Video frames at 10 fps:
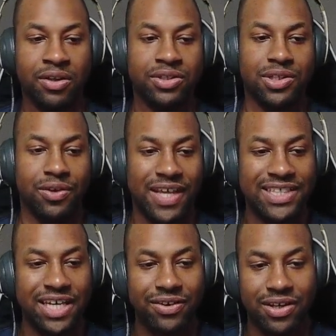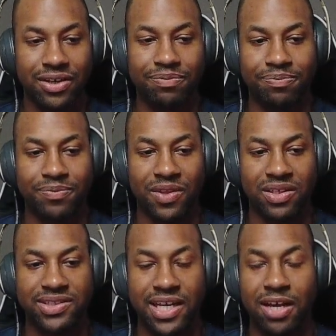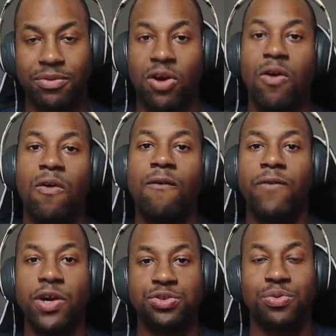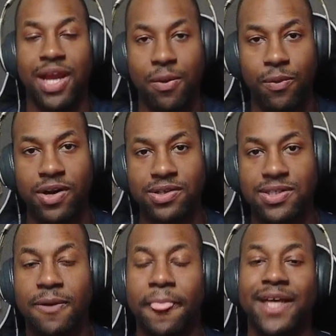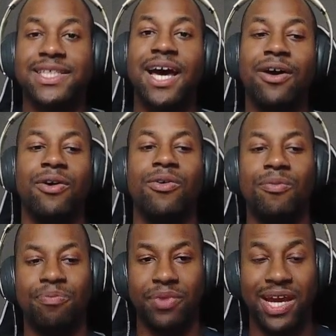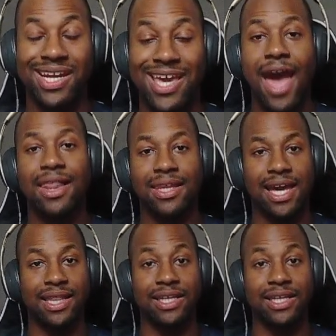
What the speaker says: So that's how you could set up your own virtual networks. That's how, in Kali at